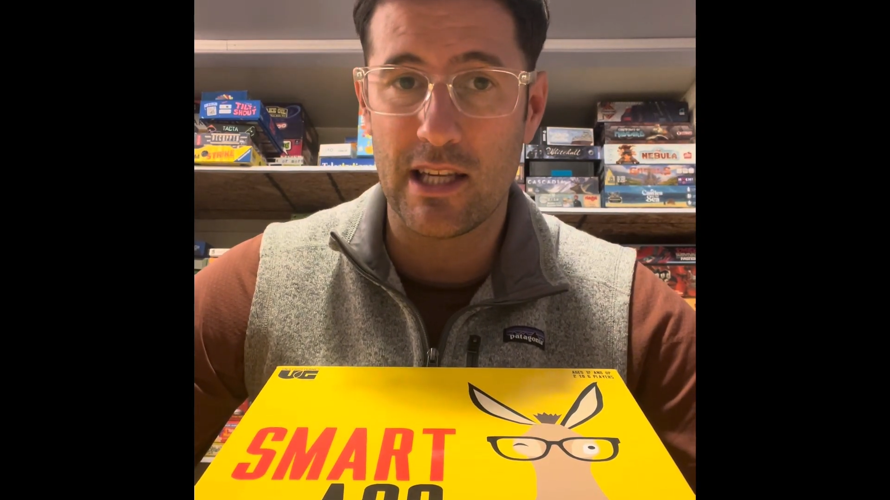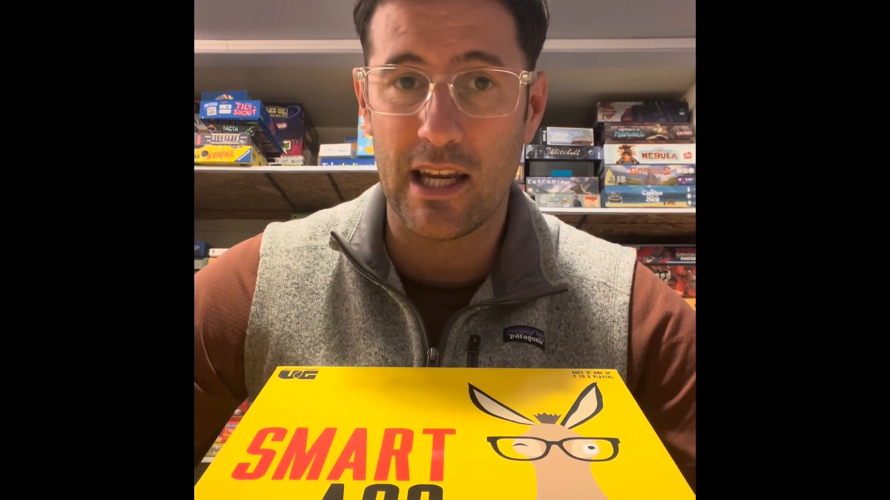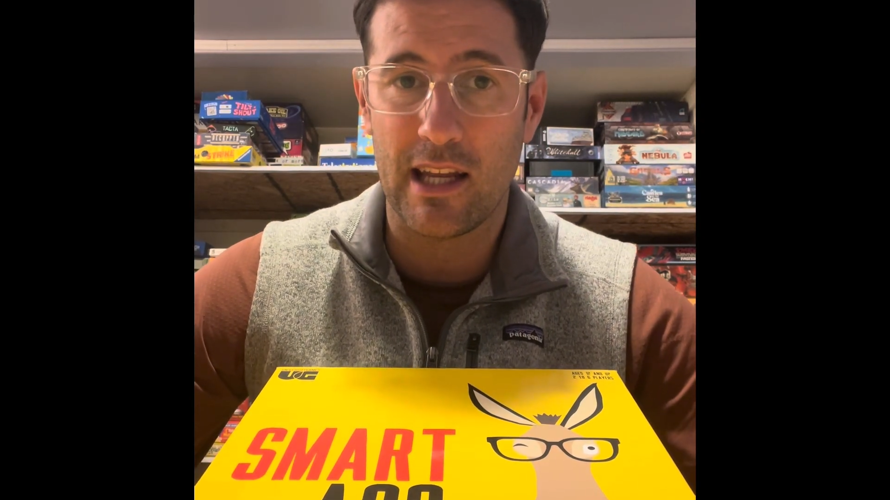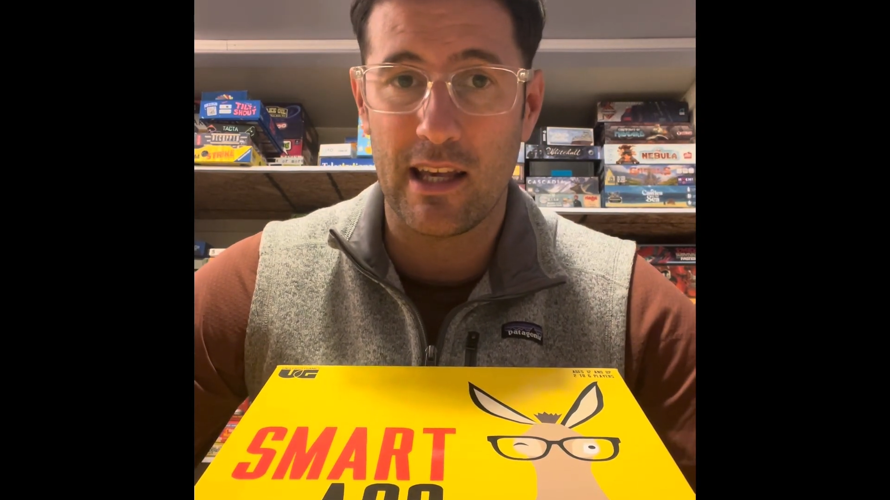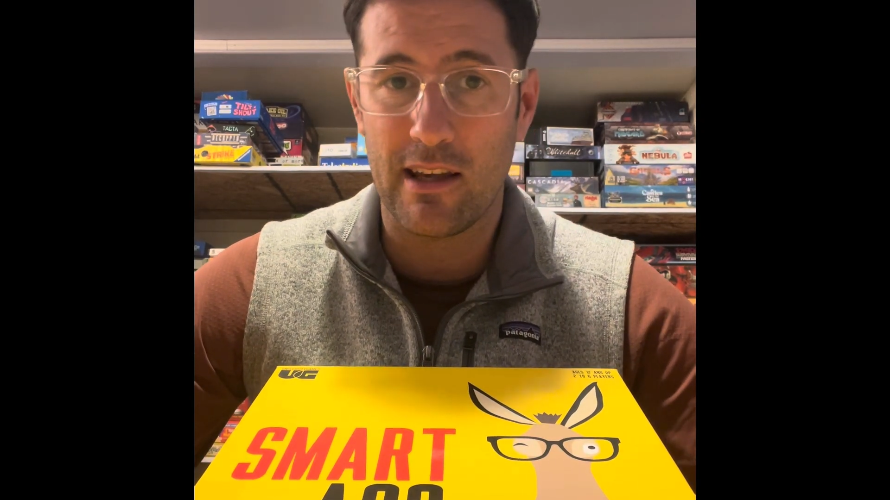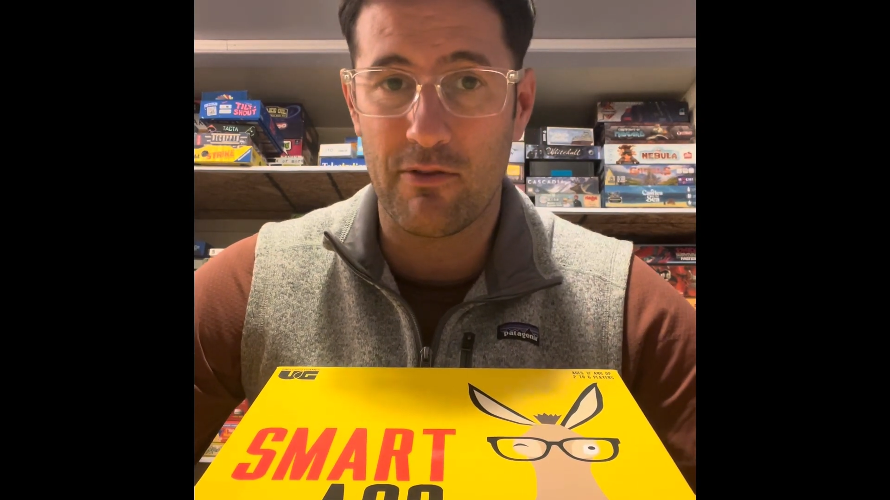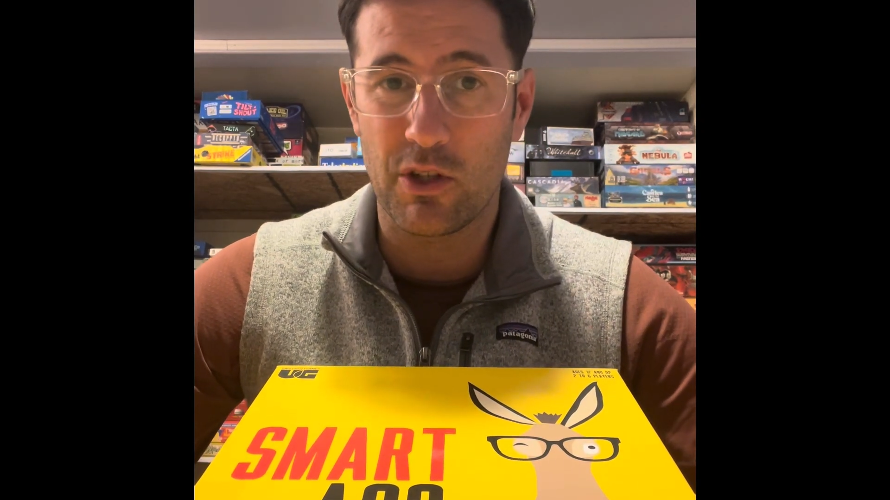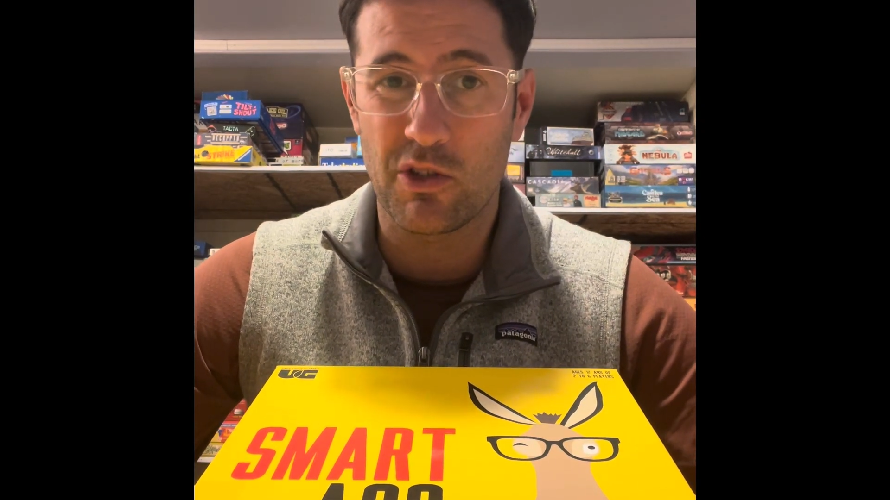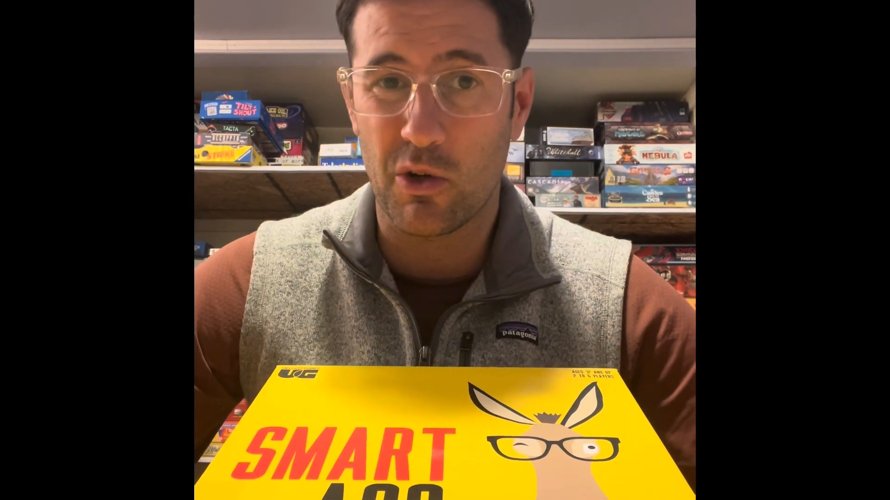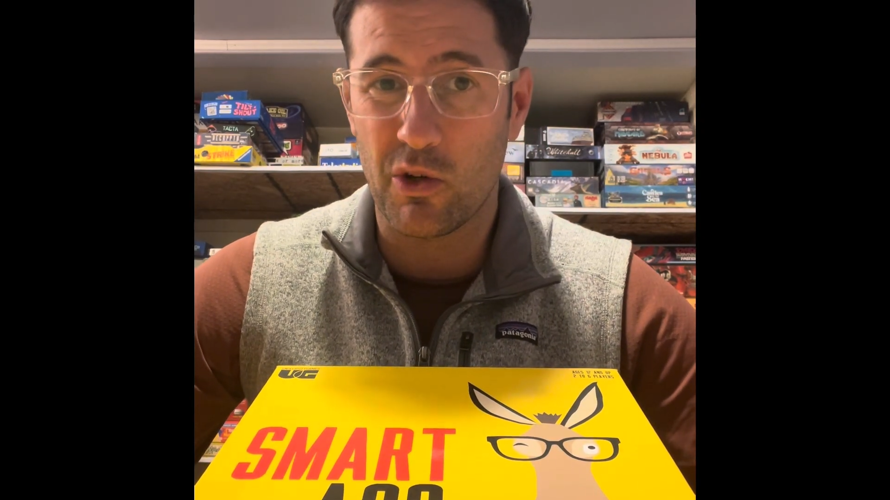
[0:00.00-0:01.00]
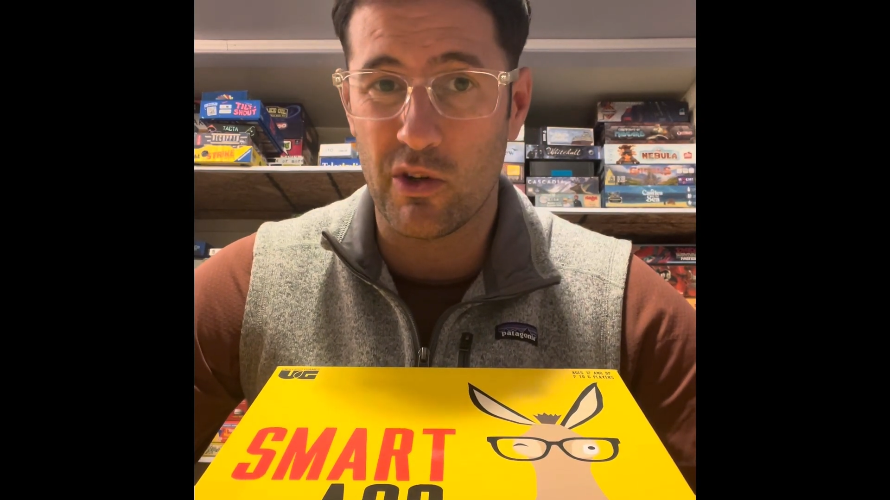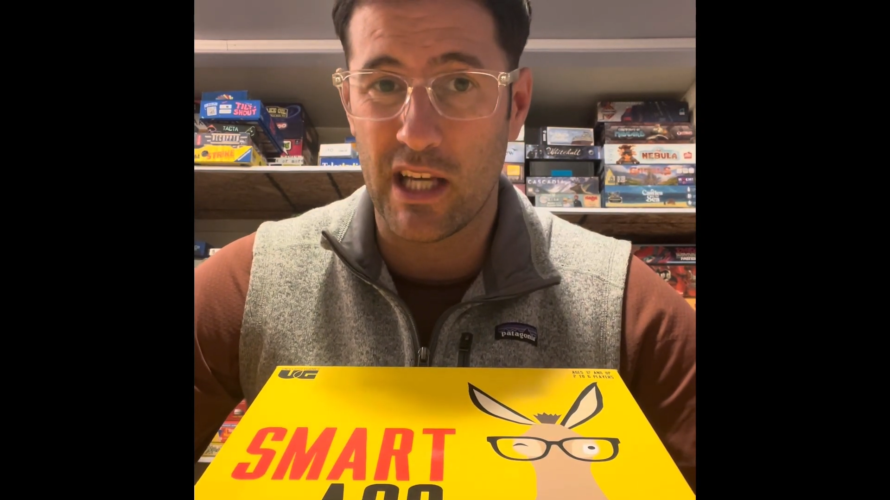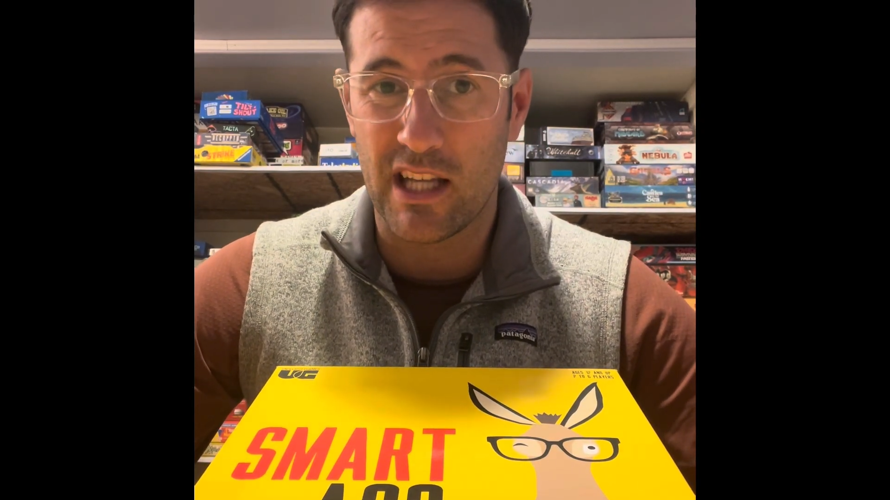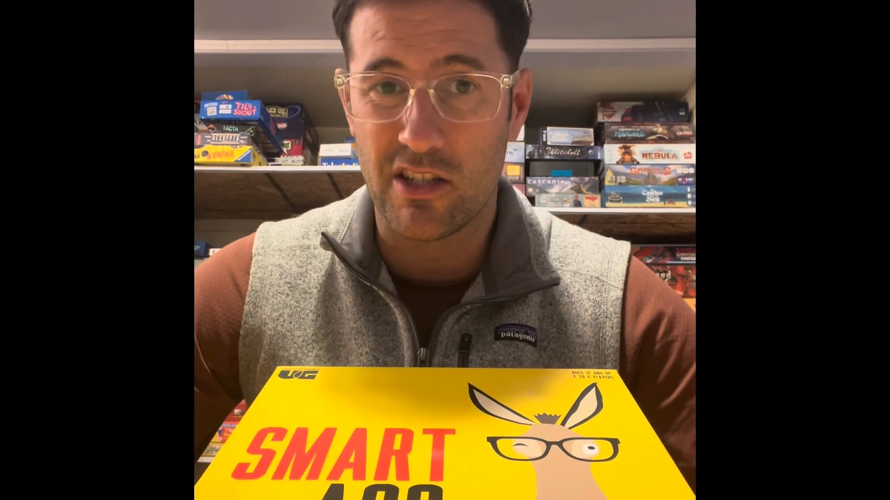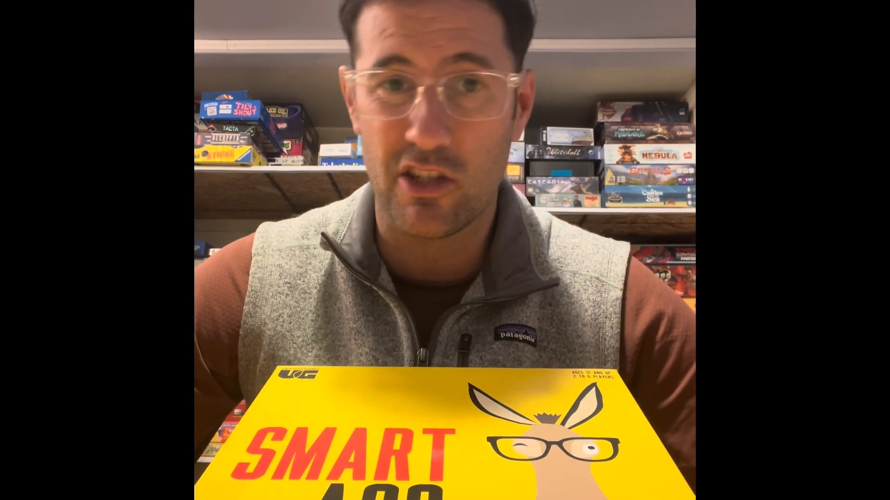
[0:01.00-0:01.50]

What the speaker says: And if you don't know the answer,